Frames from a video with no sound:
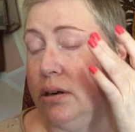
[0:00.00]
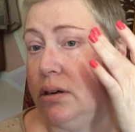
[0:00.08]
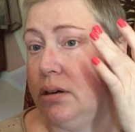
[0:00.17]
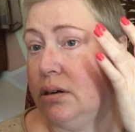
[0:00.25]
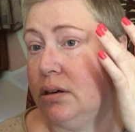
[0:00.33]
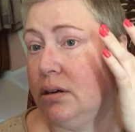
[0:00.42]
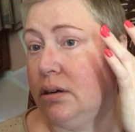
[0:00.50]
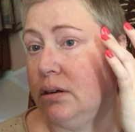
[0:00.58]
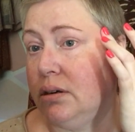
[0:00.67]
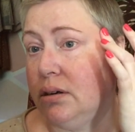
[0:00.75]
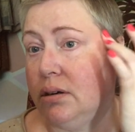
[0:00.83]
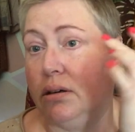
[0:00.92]

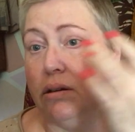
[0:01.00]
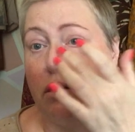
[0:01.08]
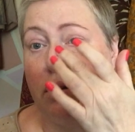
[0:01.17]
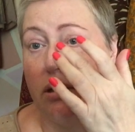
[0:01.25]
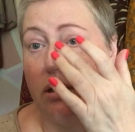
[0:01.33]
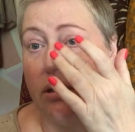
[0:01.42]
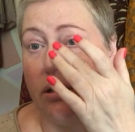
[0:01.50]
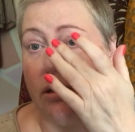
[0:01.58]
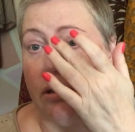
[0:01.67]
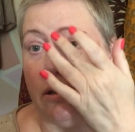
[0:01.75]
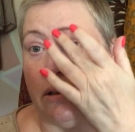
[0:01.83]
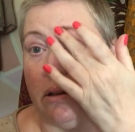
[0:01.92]

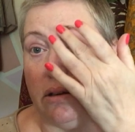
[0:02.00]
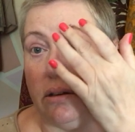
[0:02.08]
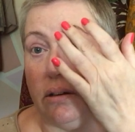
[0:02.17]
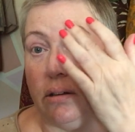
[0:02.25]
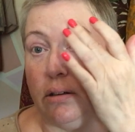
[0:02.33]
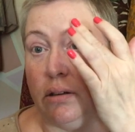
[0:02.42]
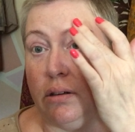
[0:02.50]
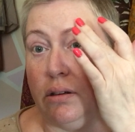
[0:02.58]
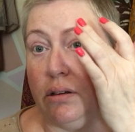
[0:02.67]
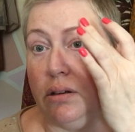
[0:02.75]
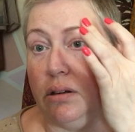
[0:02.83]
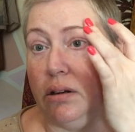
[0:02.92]

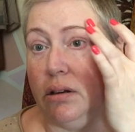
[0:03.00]
Nobody speaks.